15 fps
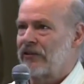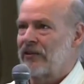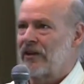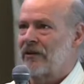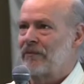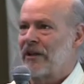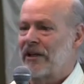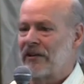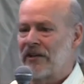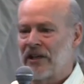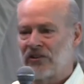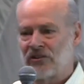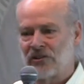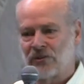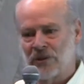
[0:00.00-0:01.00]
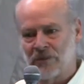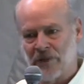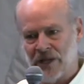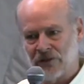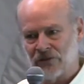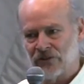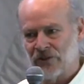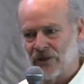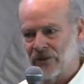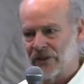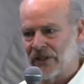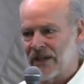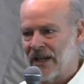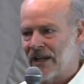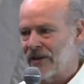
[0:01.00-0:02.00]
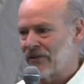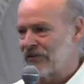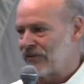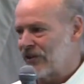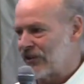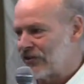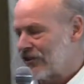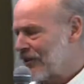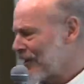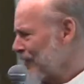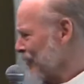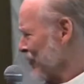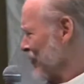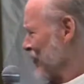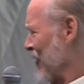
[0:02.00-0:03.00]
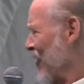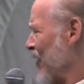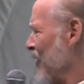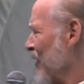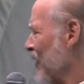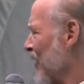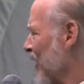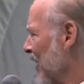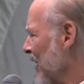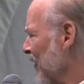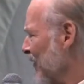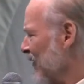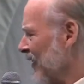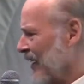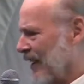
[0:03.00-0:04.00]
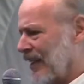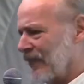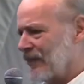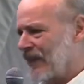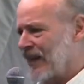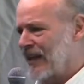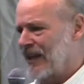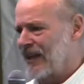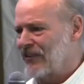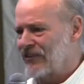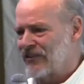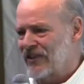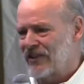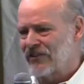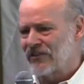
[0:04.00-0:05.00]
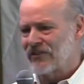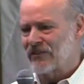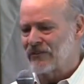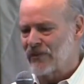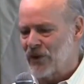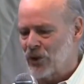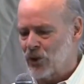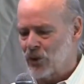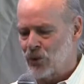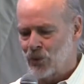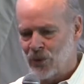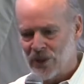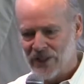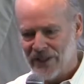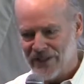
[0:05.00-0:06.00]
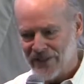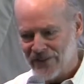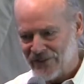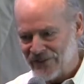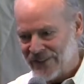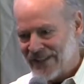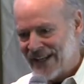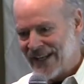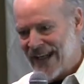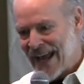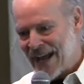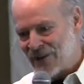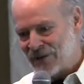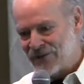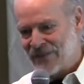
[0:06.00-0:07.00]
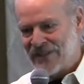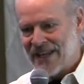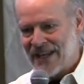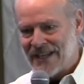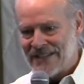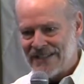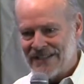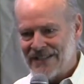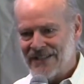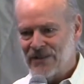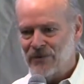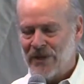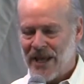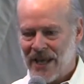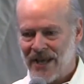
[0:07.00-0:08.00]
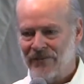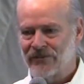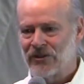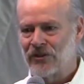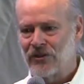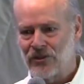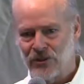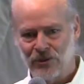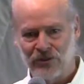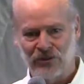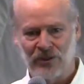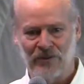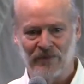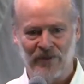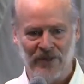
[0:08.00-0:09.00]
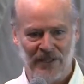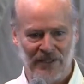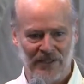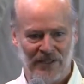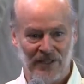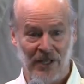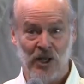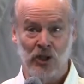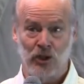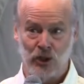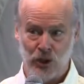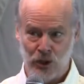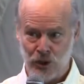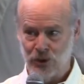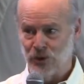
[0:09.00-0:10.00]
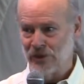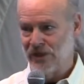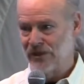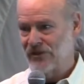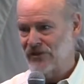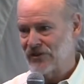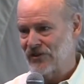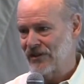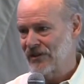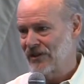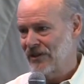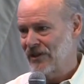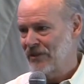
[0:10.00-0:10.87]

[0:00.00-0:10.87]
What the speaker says: meditation bit about slowing down fits in their song. It's this willingness to get out of the idea that we have to do something to do this,